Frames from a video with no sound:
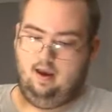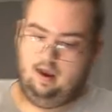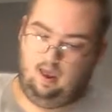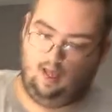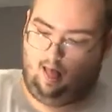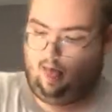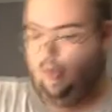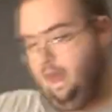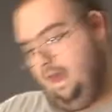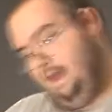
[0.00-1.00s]
cooking him.
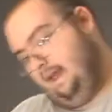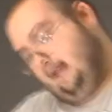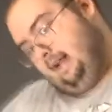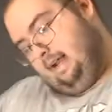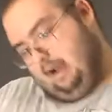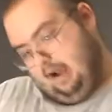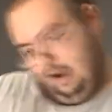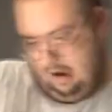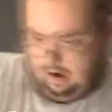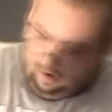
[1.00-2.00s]
And I think you'll see
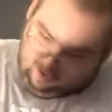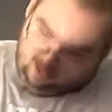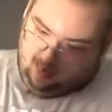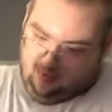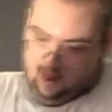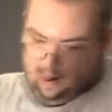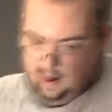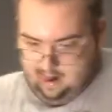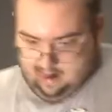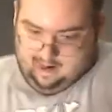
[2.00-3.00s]
that while his
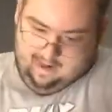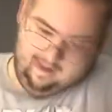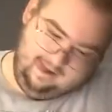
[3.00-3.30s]
calories are